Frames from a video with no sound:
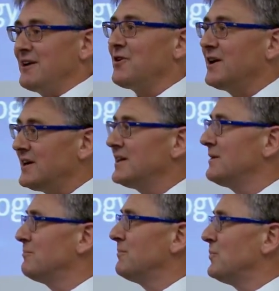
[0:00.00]
have
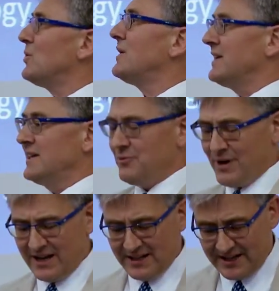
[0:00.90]
more highly
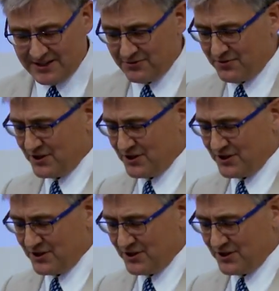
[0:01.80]
regulated